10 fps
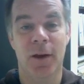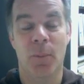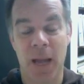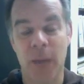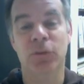
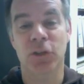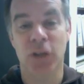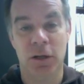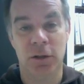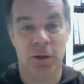When I was
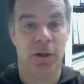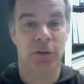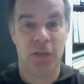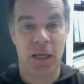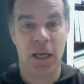younger
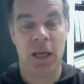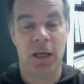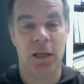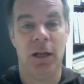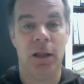as a
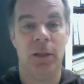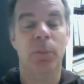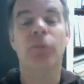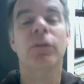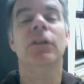kid, the
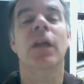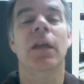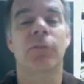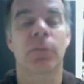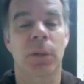perfect
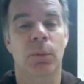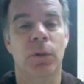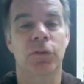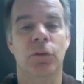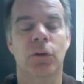day for me
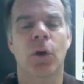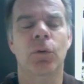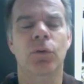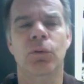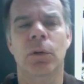was to
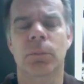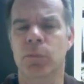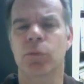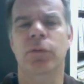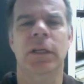go to a
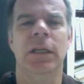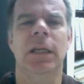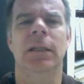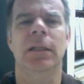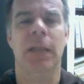
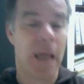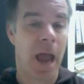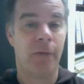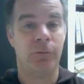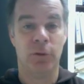movie in the
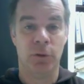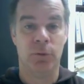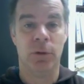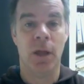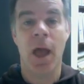
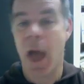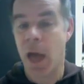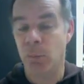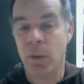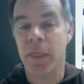afternoon.
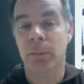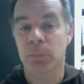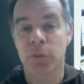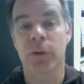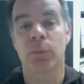And when that
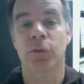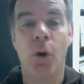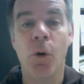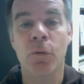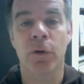movie was
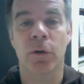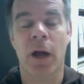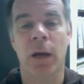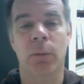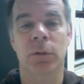over,
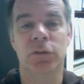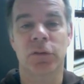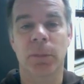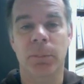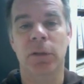I would
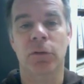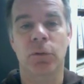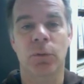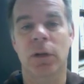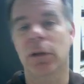slip
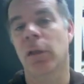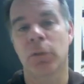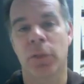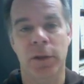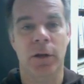into another
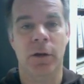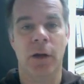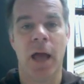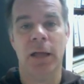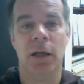theater
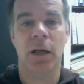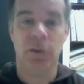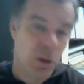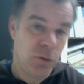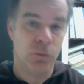and
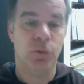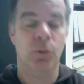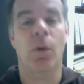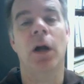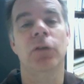continue to
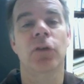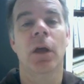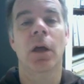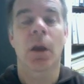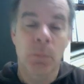watch
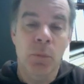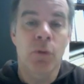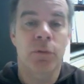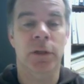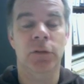
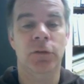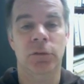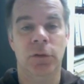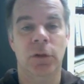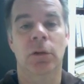movies
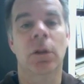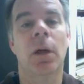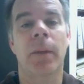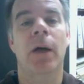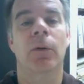until
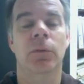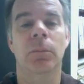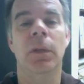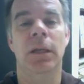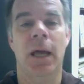about
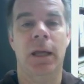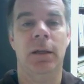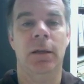midnight.